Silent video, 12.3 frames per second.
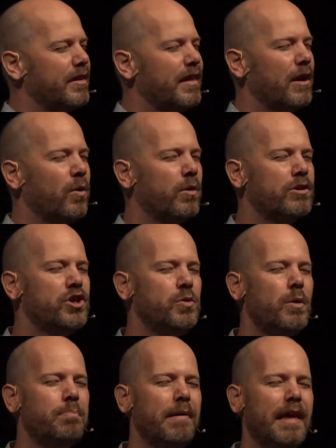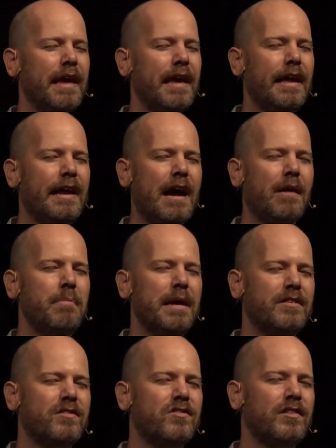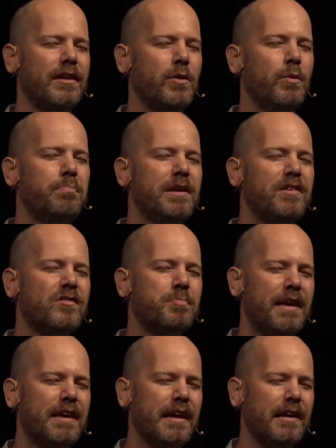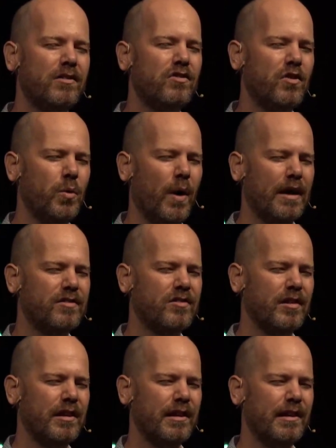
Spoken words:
that Lord, you would be in our midst, that you would be speaking to us,